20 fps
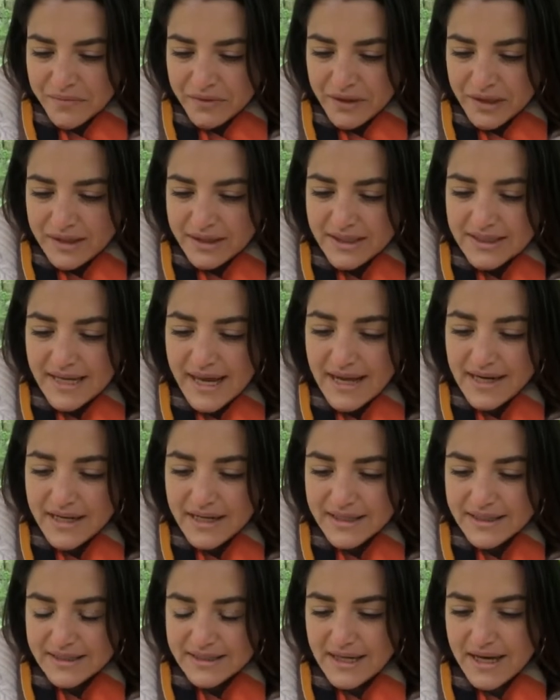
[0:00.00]

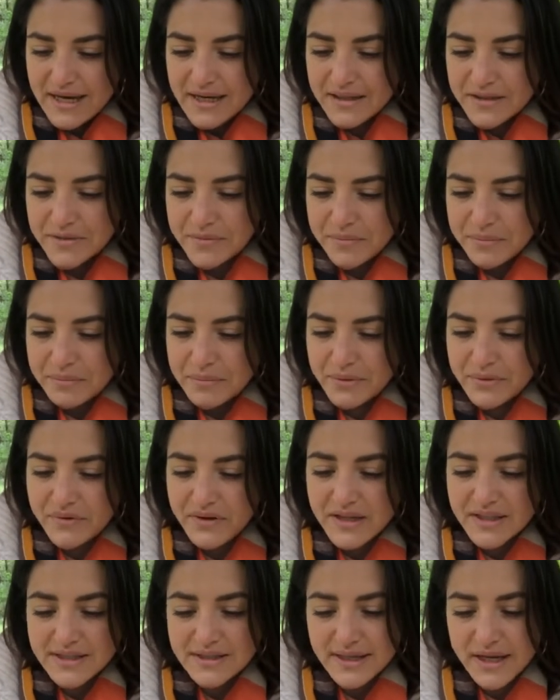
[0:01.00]
Natalia is saying,
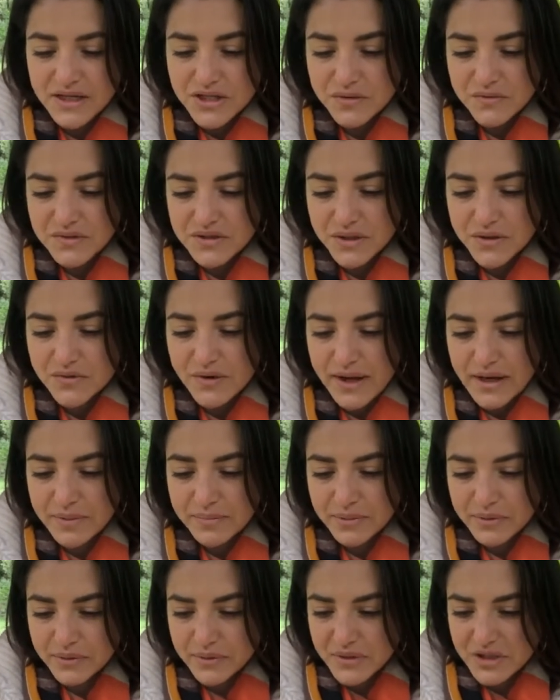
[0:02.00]
"Maria's session was
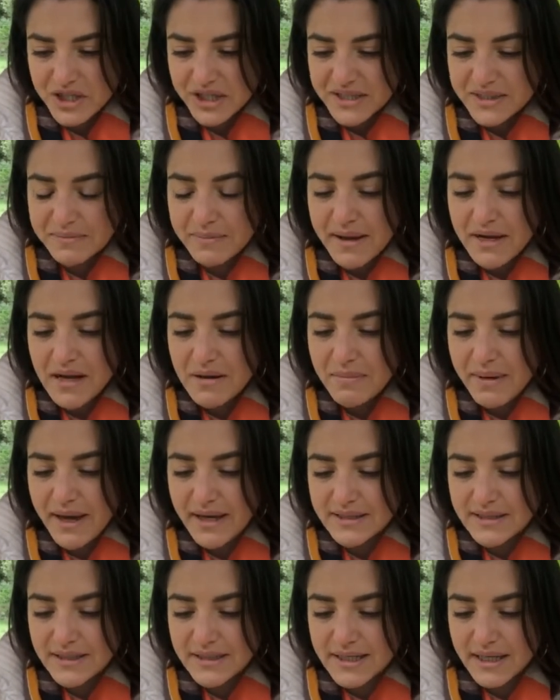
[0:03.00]
incredible. She has many
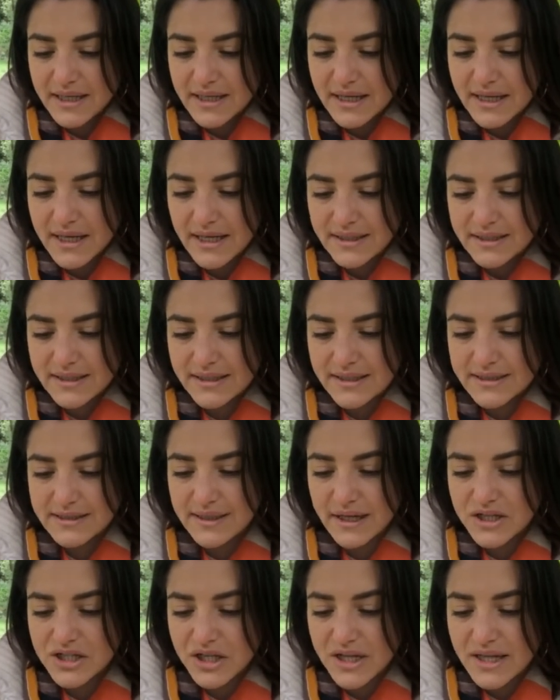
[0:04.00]
amazing techniques and
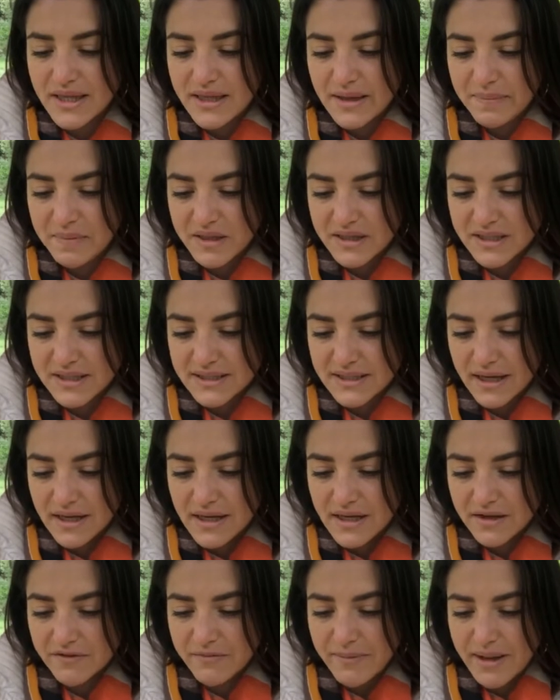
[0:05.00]
such in-depth
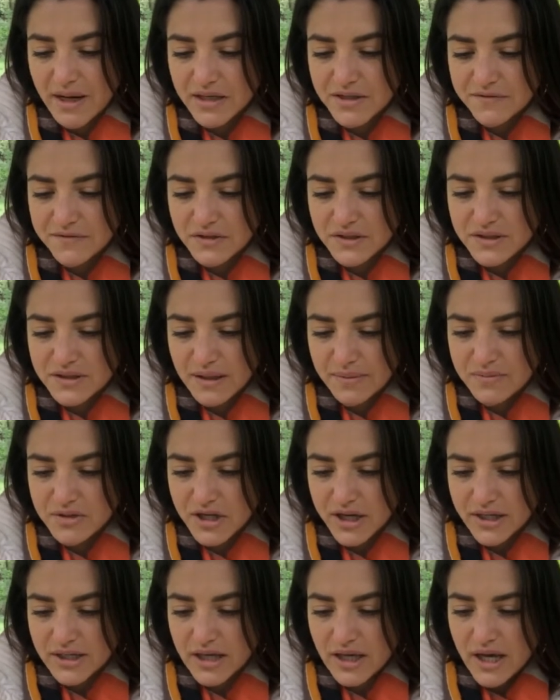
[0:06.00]
understanding of many different
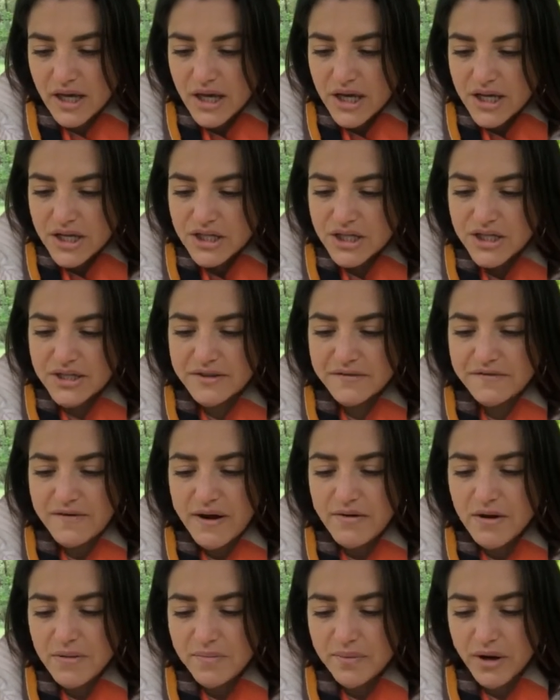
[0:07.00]
subjects. She is a
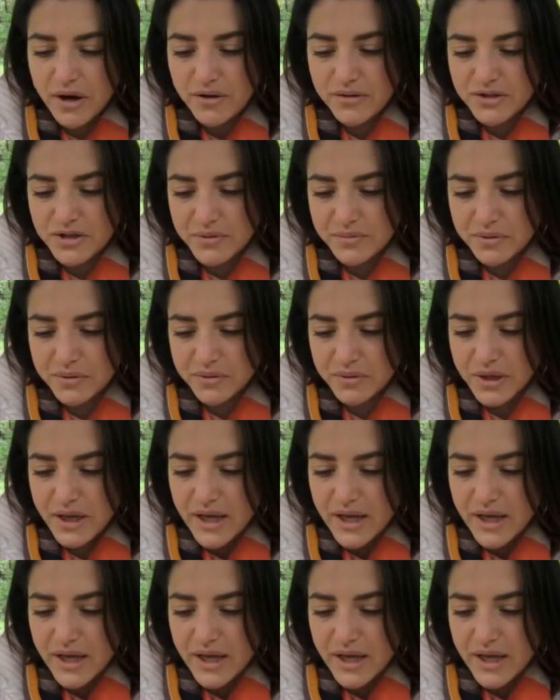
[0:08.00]
very approachable